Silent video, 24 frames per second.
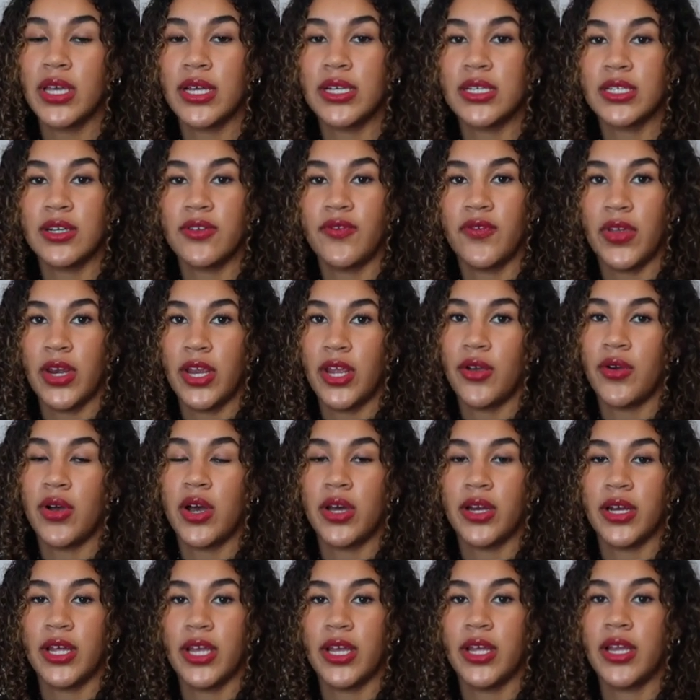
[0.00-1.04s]
I did a video
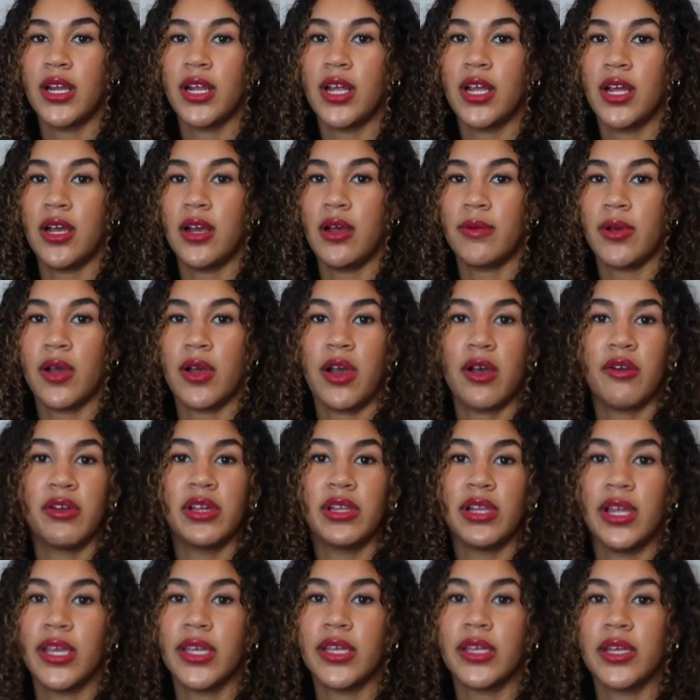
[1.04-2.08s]
on it about how I
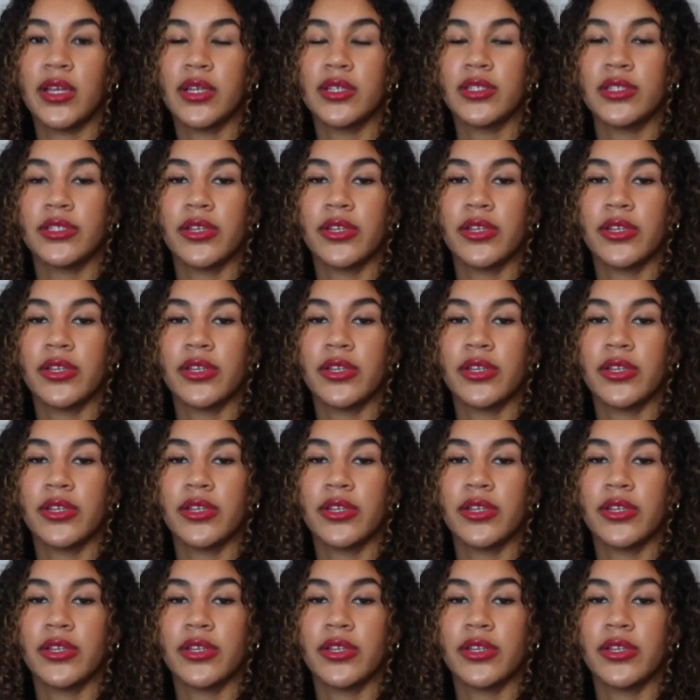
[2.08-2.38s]
like it,